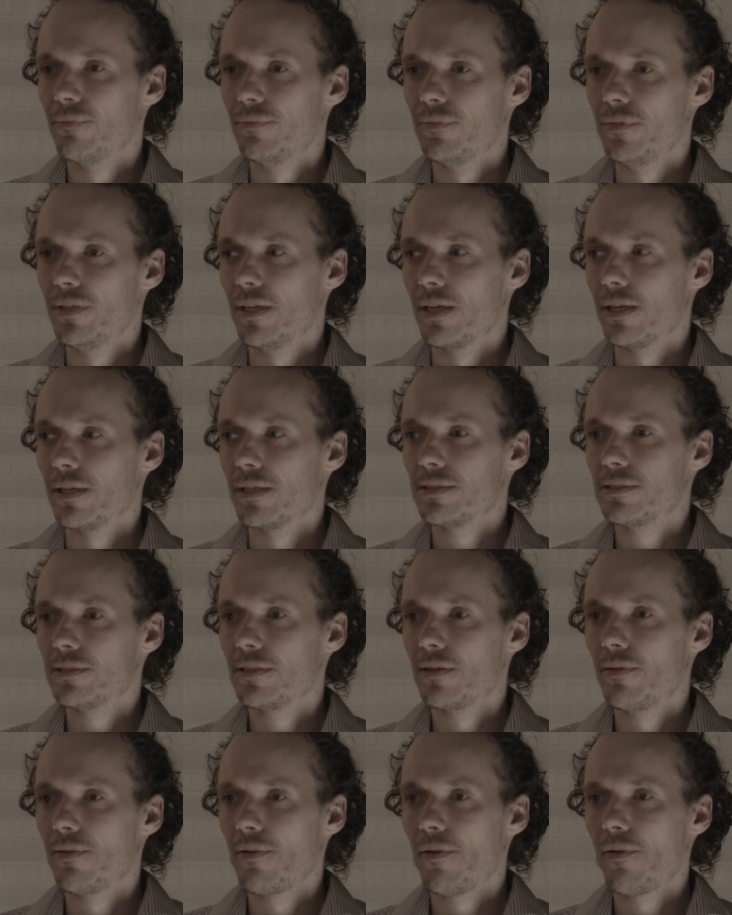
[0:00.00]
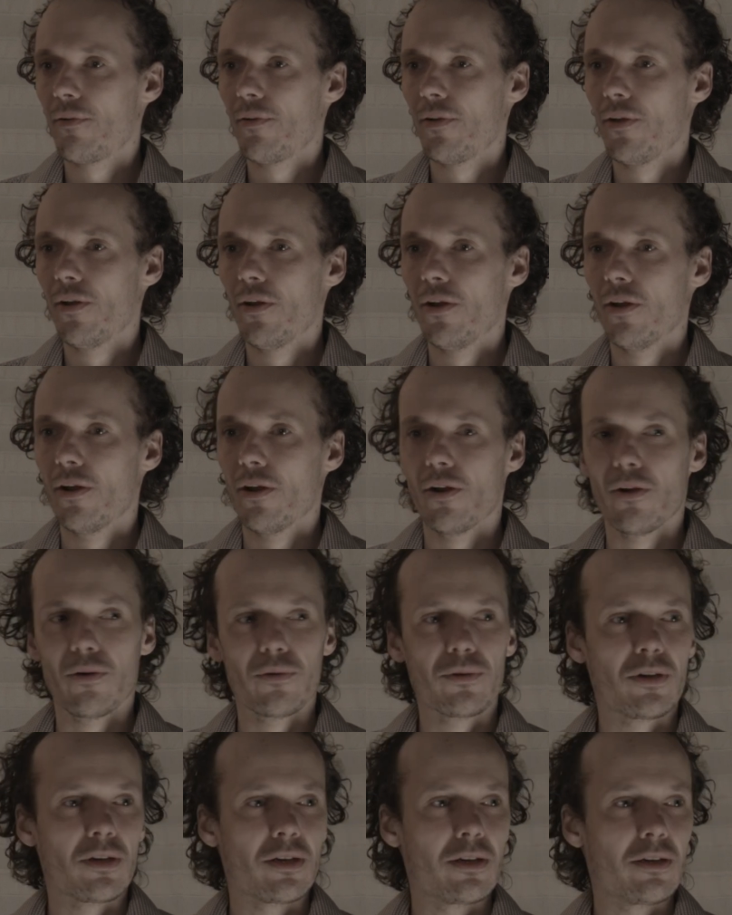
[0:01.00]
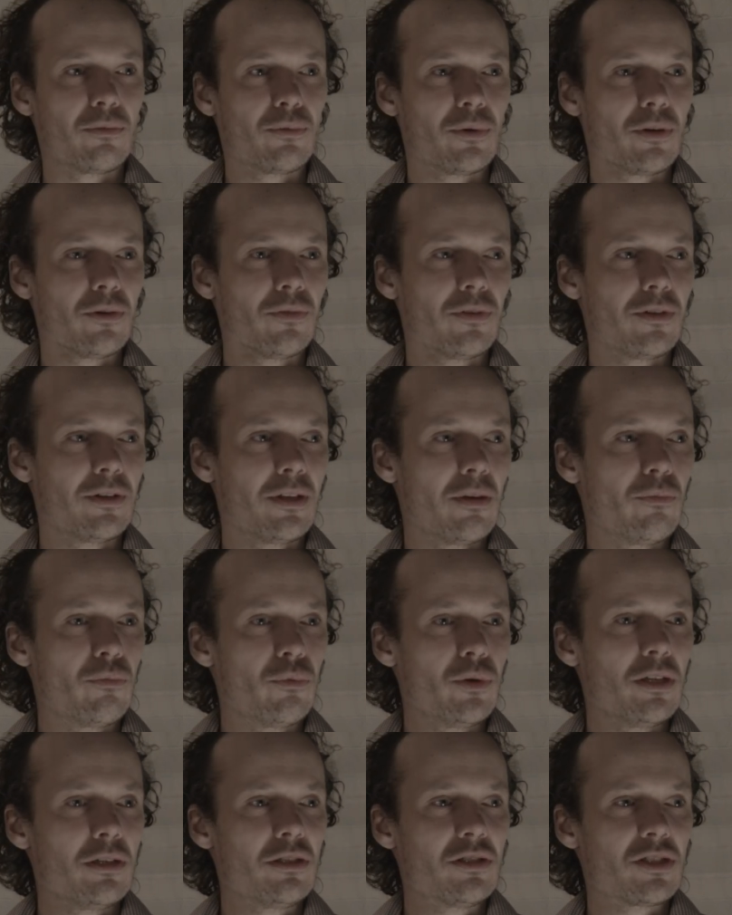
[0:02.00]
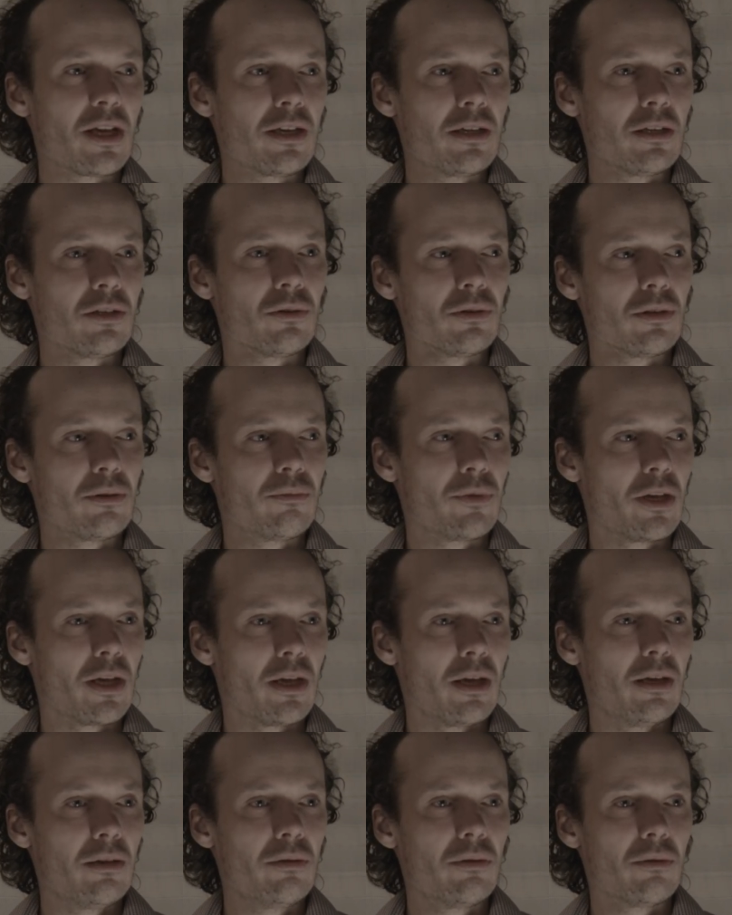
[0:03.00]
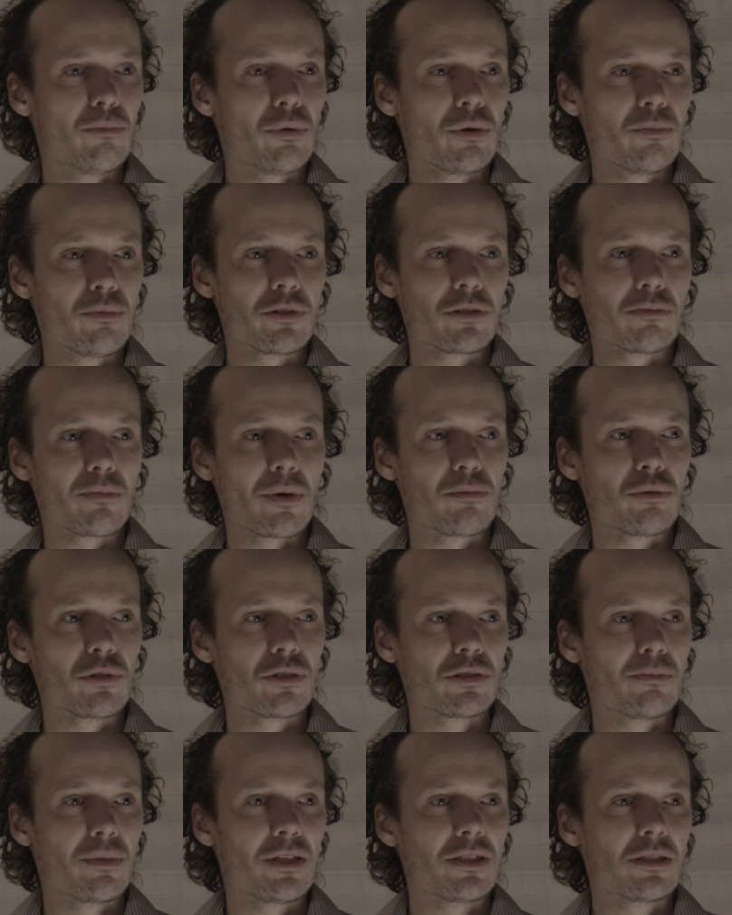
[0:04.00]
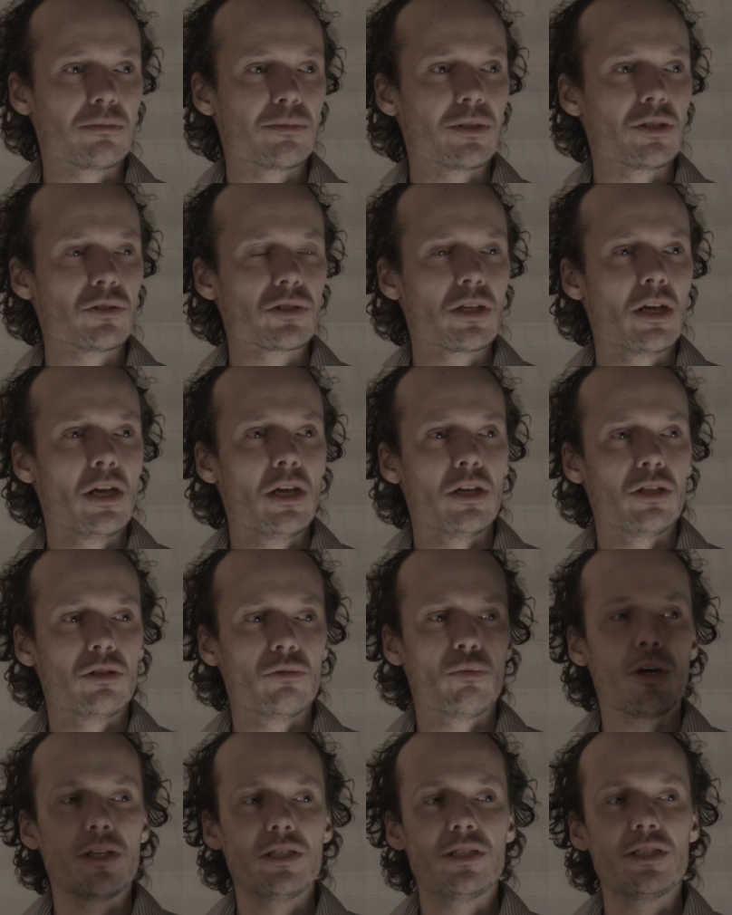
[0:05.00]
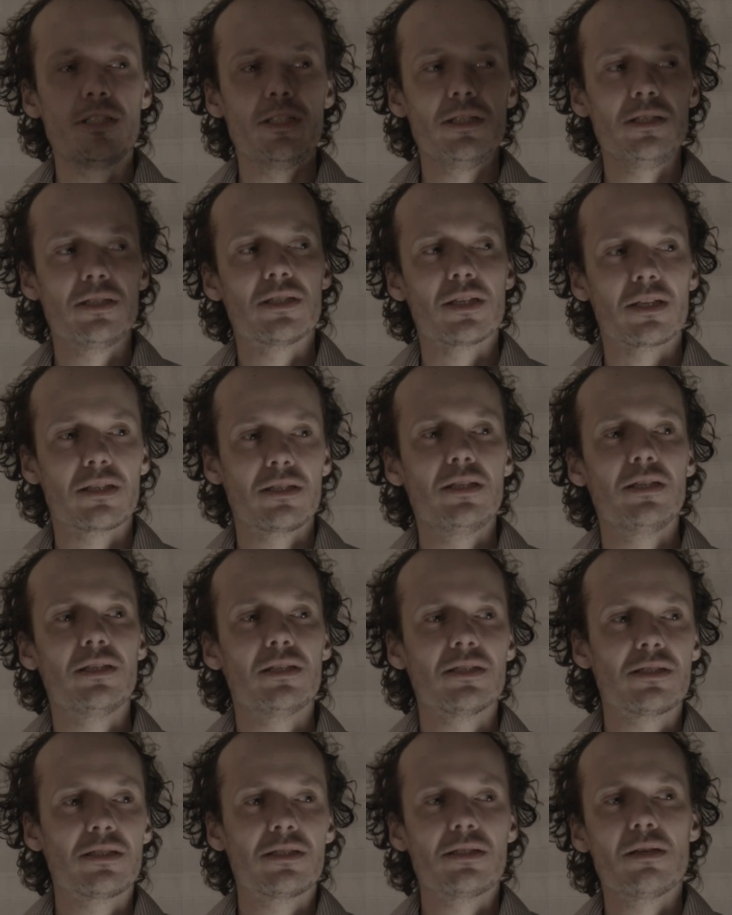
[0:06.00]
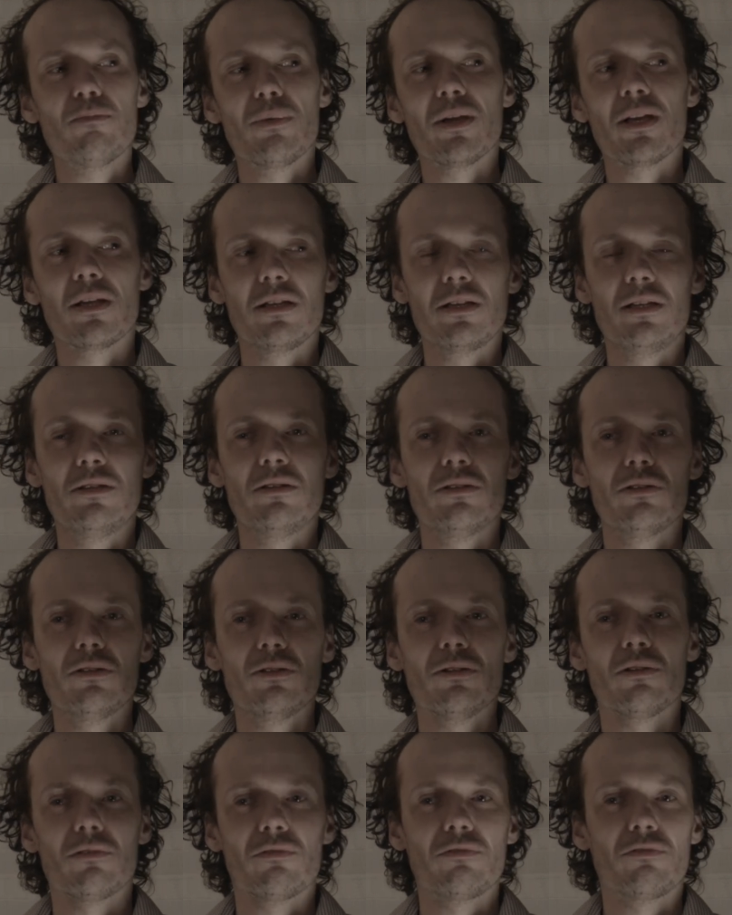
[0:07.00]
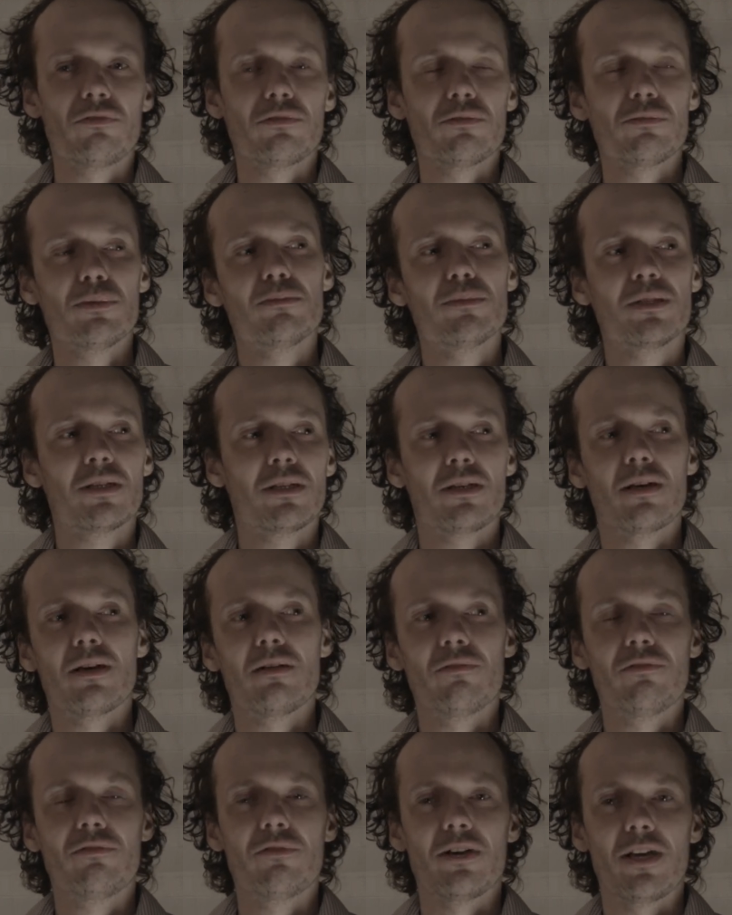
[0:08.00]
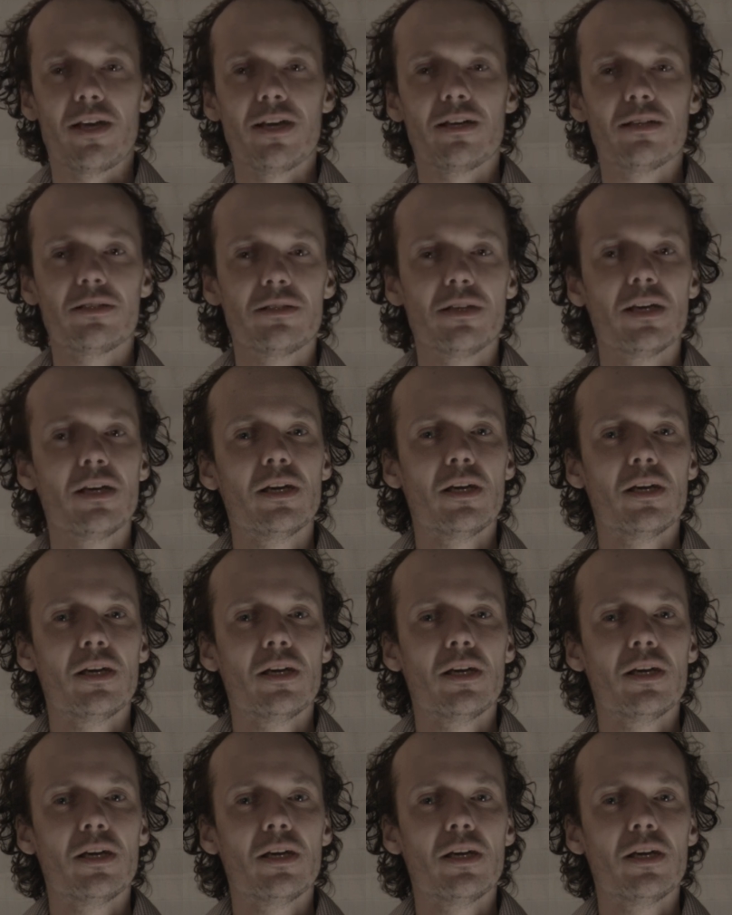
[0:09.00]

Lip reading: Yes. Okay, well, we take it on a per person by person basis, because the Weinstein technique is typically not for women that have had